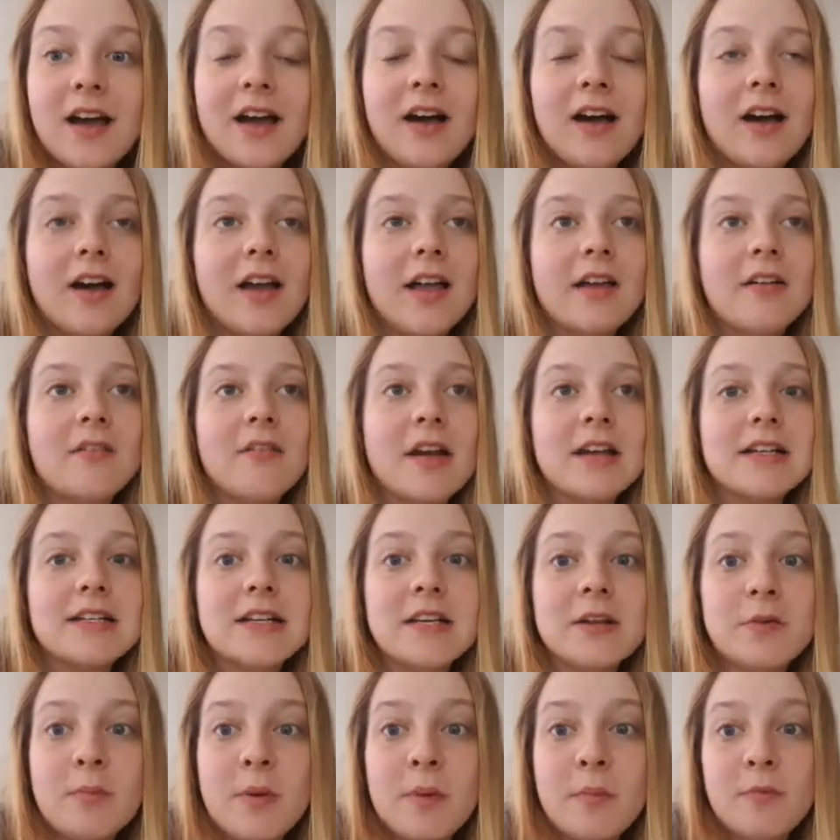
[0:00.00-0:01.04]
I read
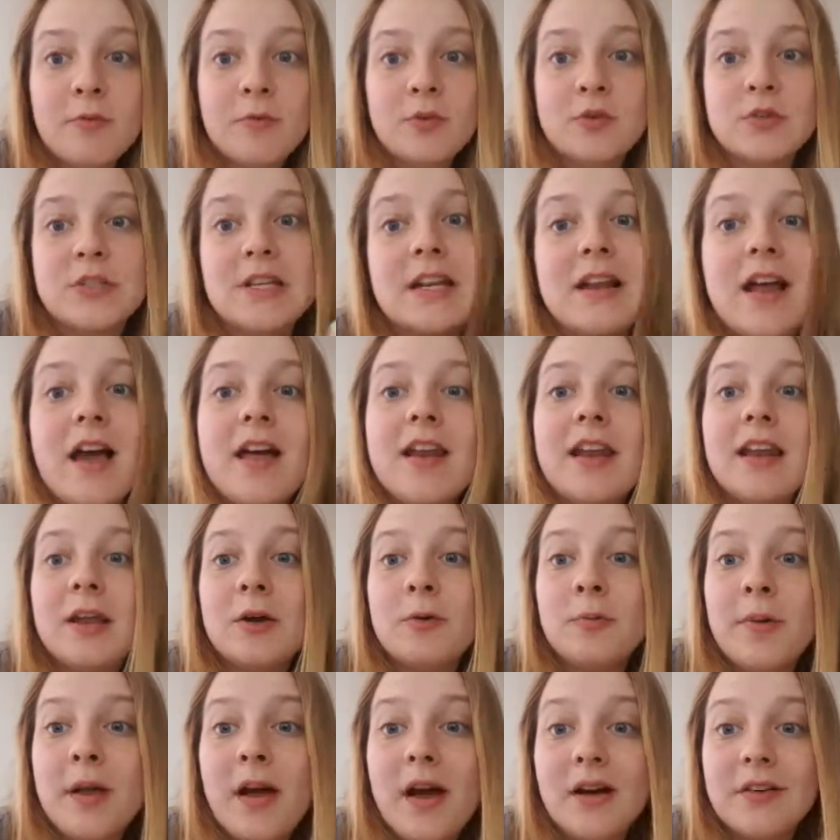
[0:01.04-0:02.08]
a little bit before dinner, a
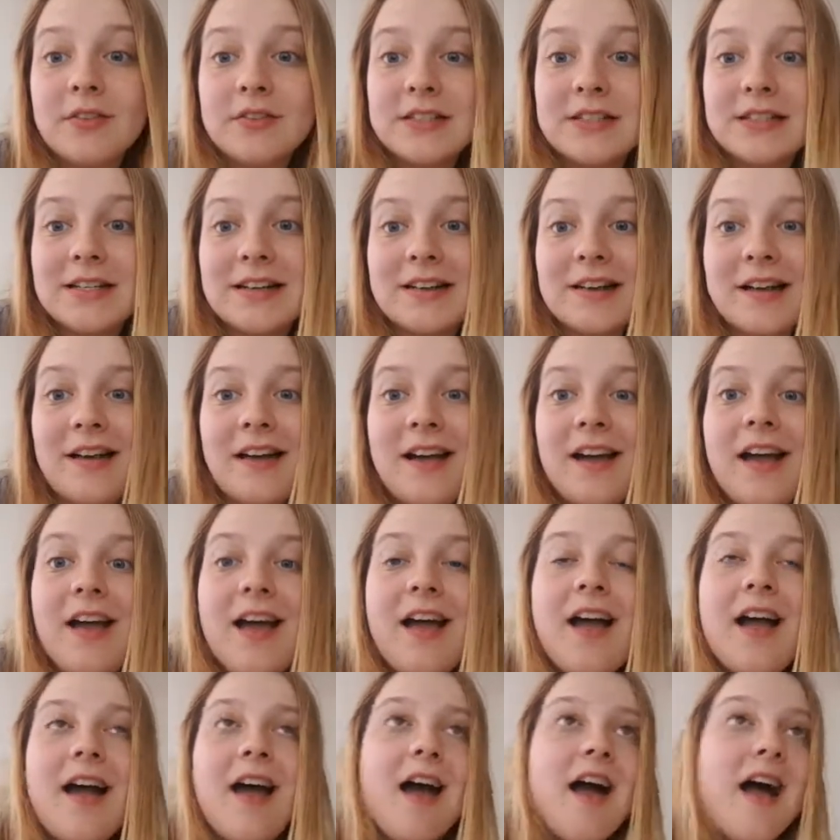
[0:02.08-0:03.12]
little bit after dinner,
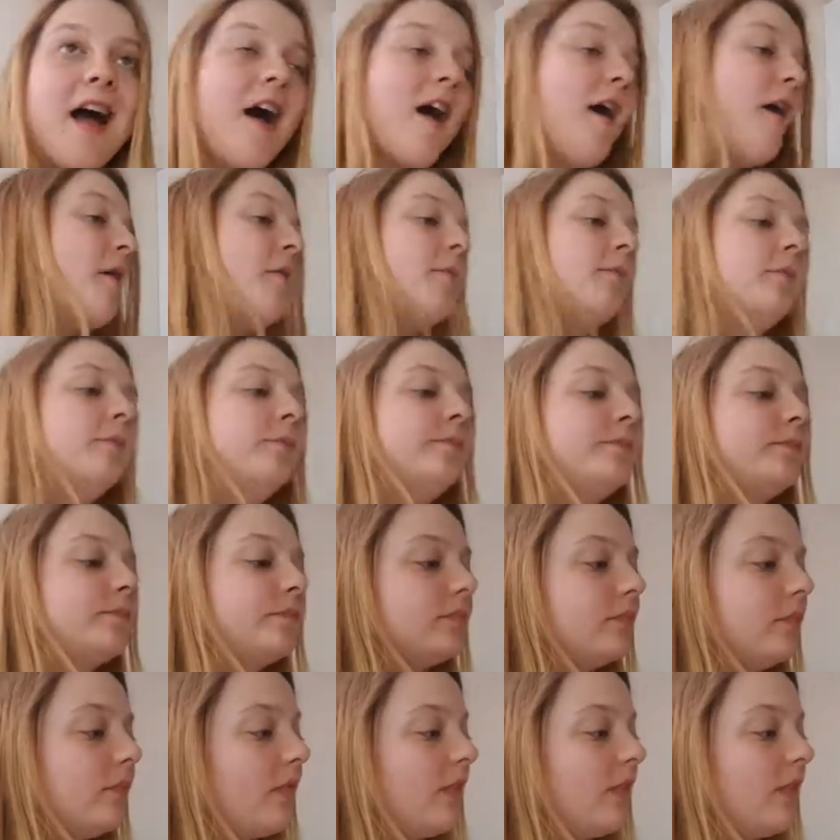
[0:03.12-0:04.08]
and